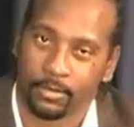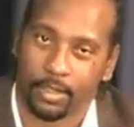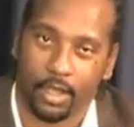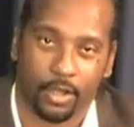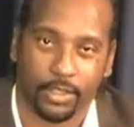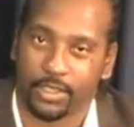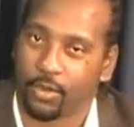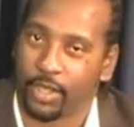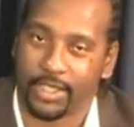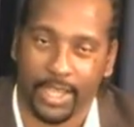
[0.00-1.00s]
Oh, it's
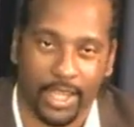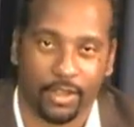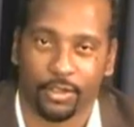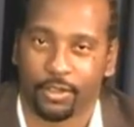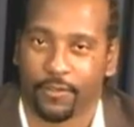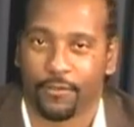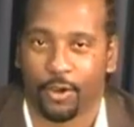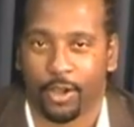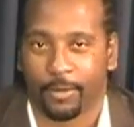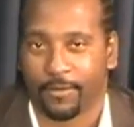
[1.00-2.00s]
going down on the
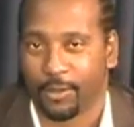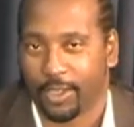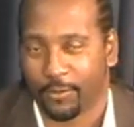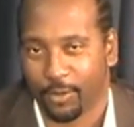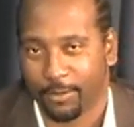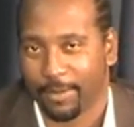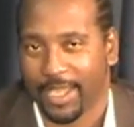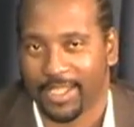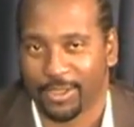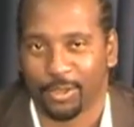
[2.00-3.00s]
forum. If we
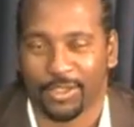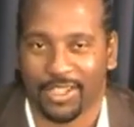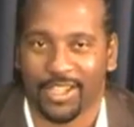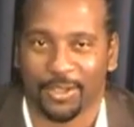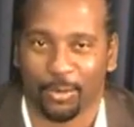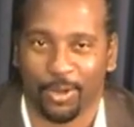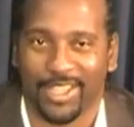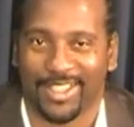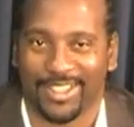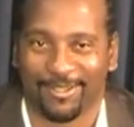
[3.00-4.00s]
make it to another
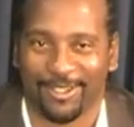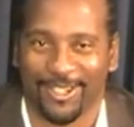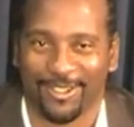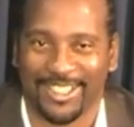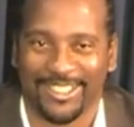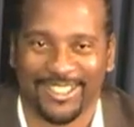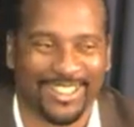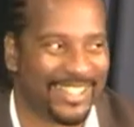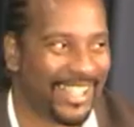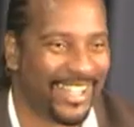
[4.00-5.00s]
week, we don't get
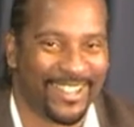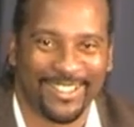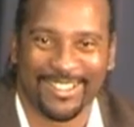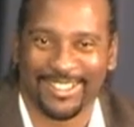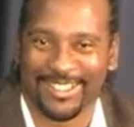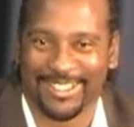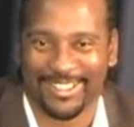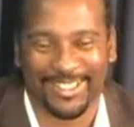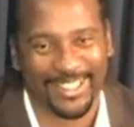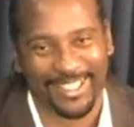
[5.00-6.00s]
shut down.
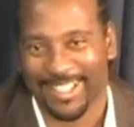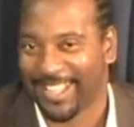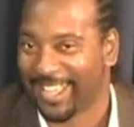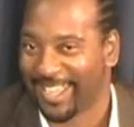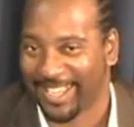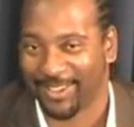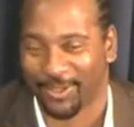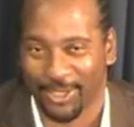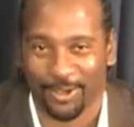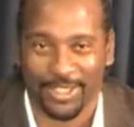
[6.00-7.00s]
Hey,
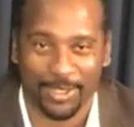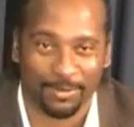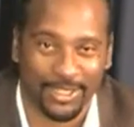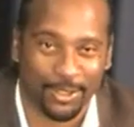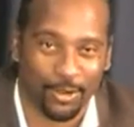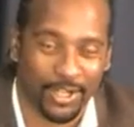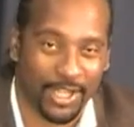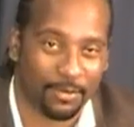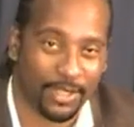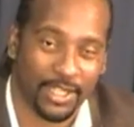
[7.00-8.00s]
we're gonna keep this going
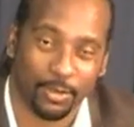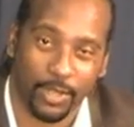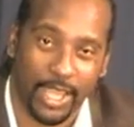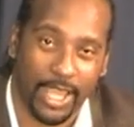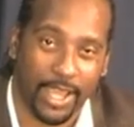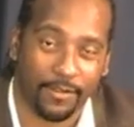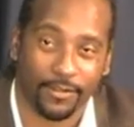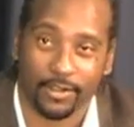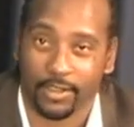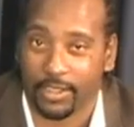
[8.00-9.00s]
up because we have
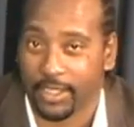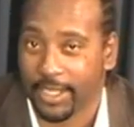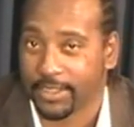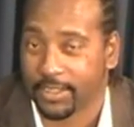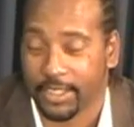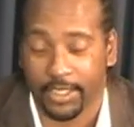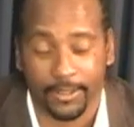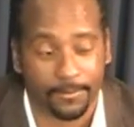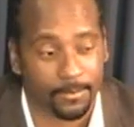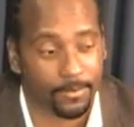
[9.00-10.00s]
less
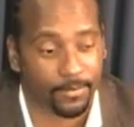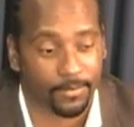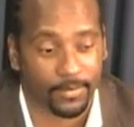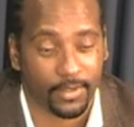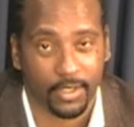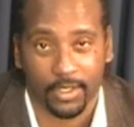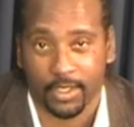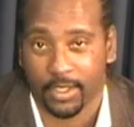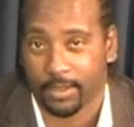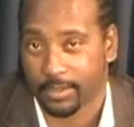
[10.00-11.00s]
than
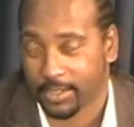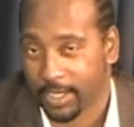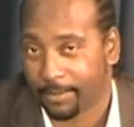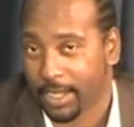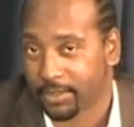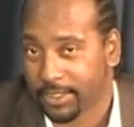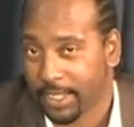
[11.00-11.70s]
7